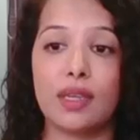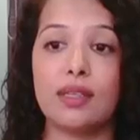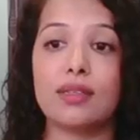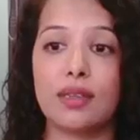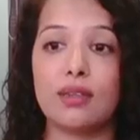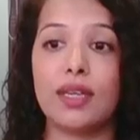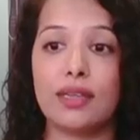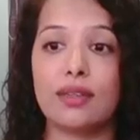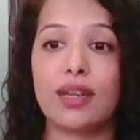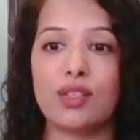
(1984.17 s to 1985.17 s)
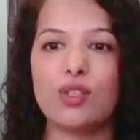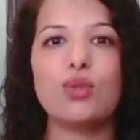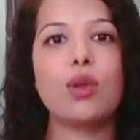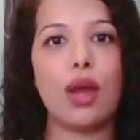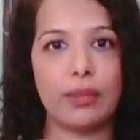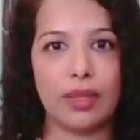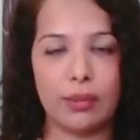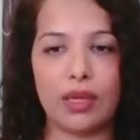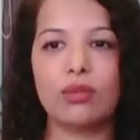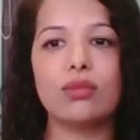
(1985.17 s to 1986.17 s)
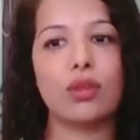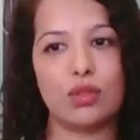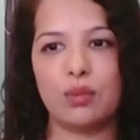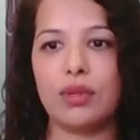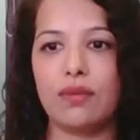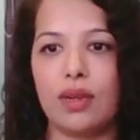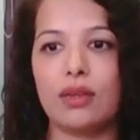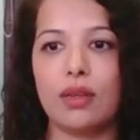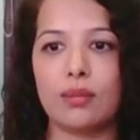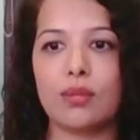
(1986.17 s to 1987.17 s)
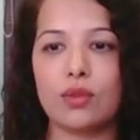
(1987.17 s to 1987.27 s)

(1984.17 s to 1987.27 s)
in sun-related rashes to calm them down, not to prevent them.